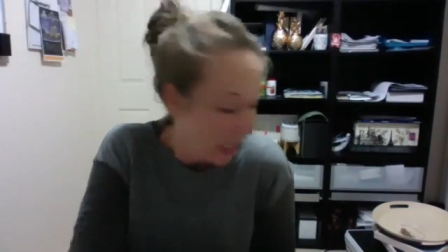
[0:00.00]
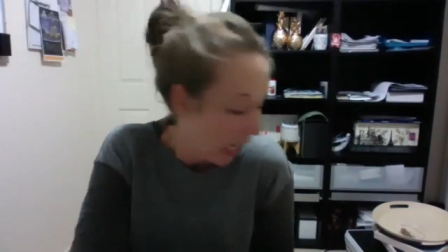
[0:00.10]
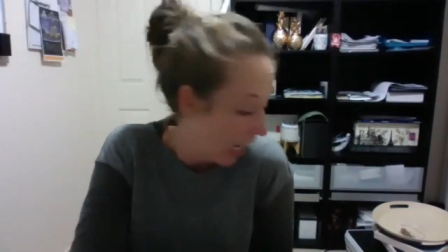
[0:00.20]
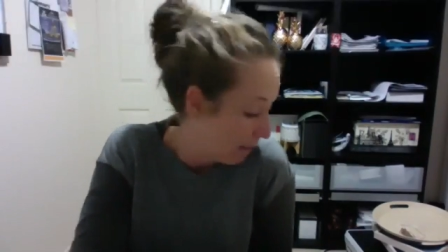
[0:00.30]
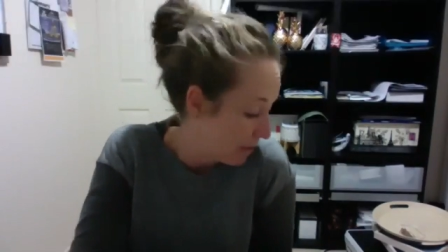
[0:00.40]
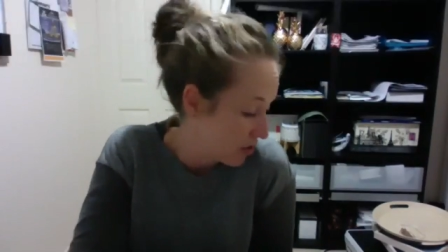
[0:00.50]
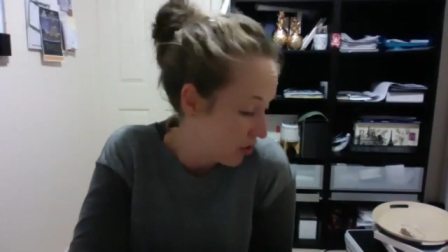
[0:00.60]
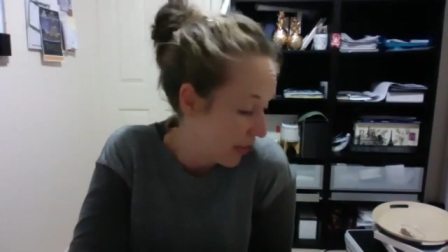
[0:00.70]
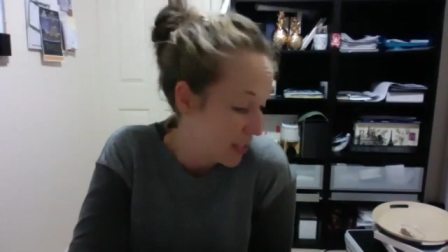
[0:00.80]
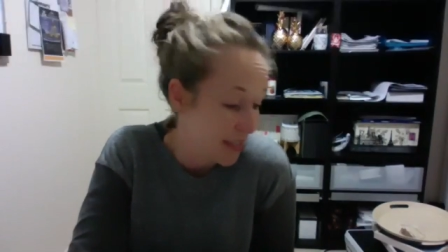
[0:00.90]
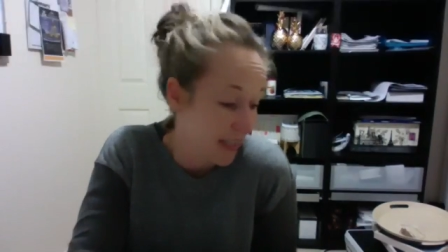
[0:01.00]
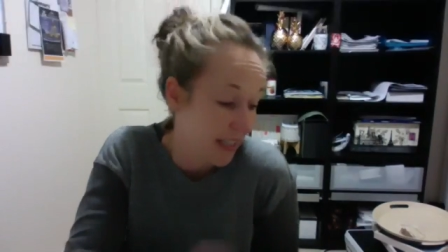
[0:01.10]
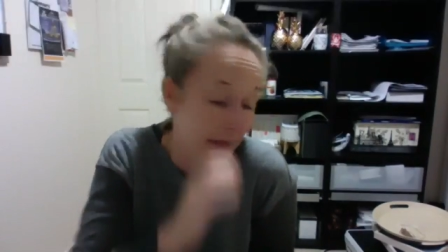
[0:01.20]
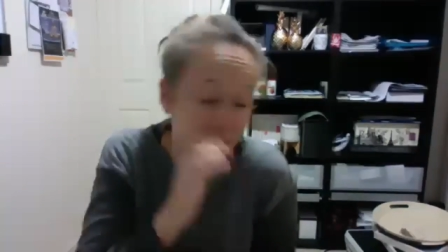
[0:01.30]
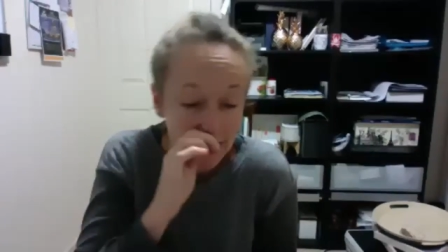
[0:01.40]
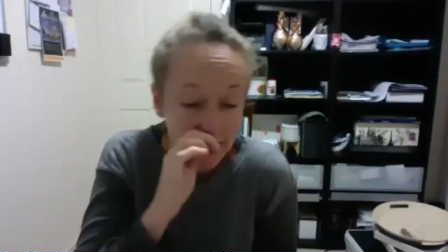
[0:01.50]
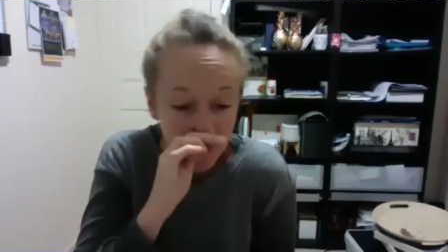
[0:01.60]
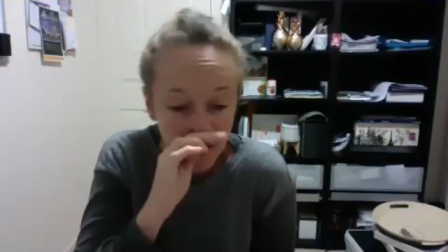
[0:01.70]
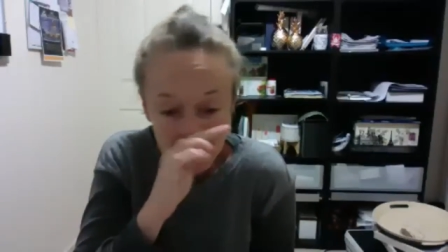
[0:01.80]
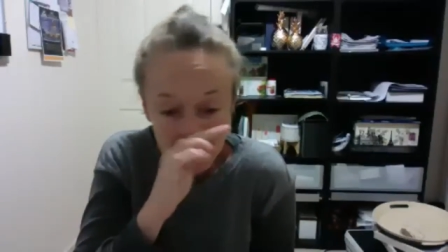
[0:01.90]
So that's just a couple of things
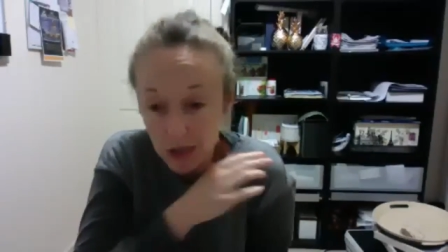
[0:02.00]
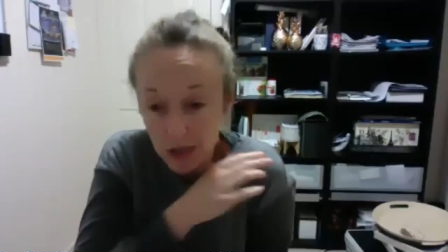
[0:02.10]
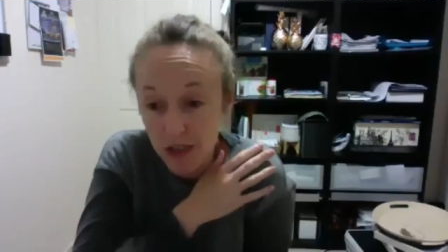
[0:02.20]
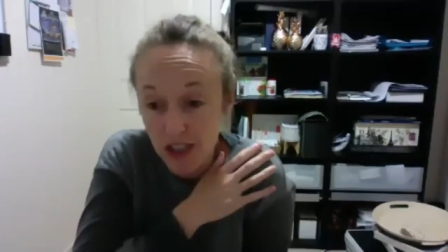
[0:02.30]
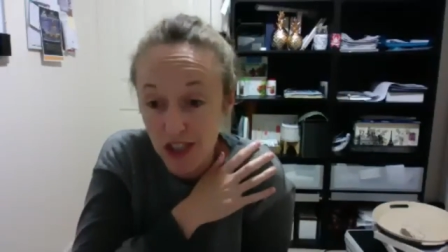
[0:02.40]
we like to squish.